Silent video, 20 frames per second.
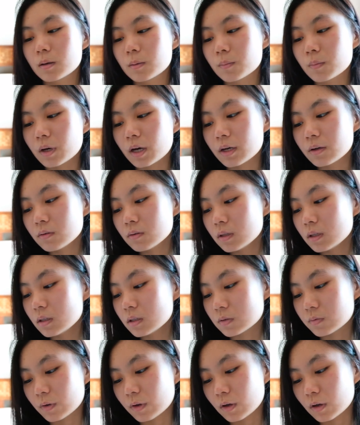But I don't think
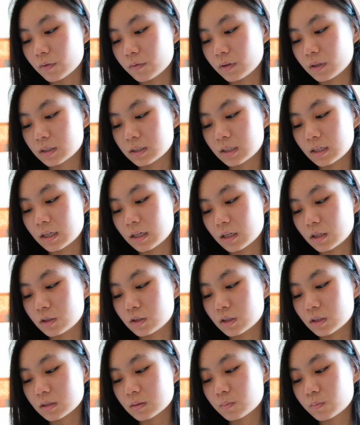it's very obvious, and I can
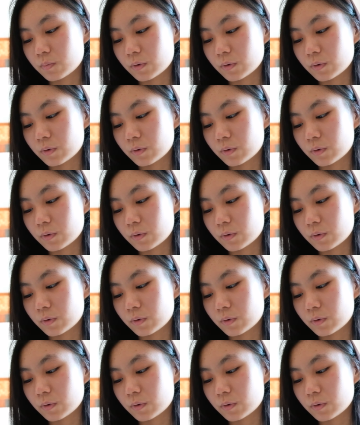just